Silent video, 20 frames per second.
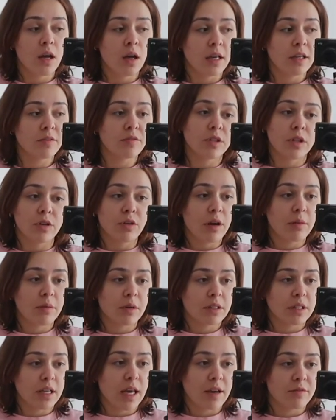Even though I'm
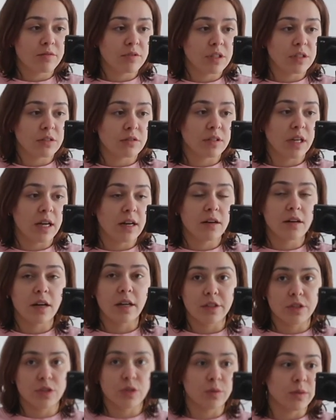going to have dinner there, I
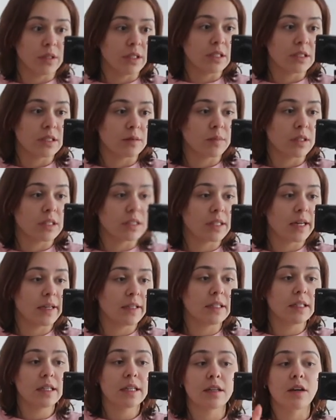just want to eat something
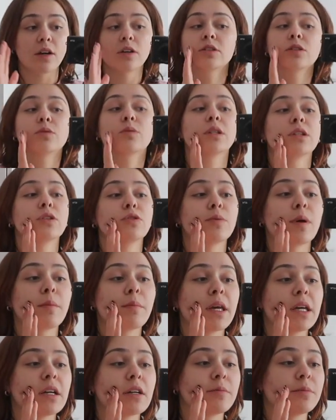tiny and I also want to do my
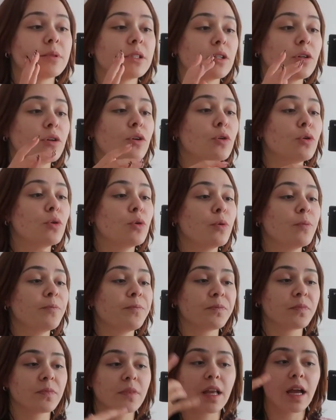makeup, so
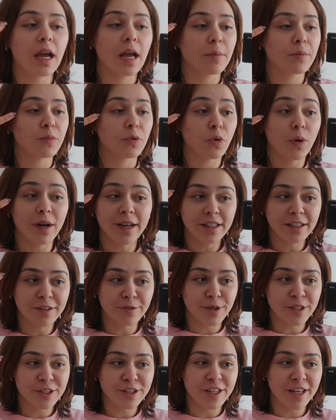I'm quite in a
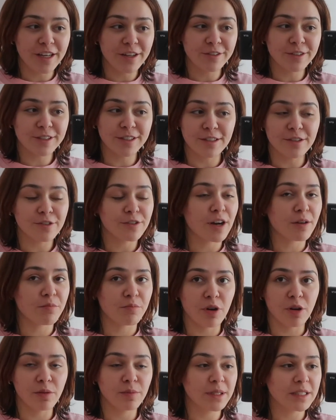rush now, so I'll
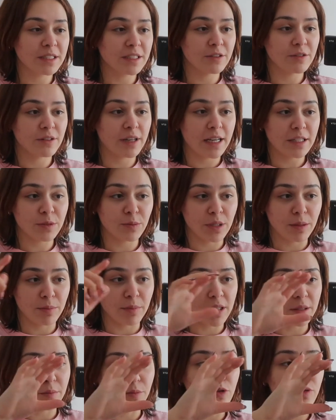probably see you guys when I'm
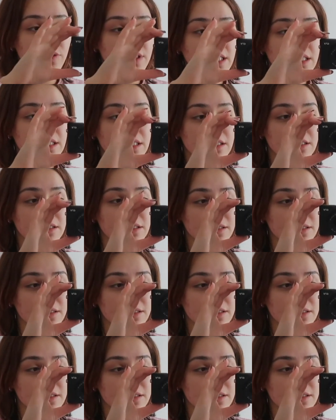at the movies.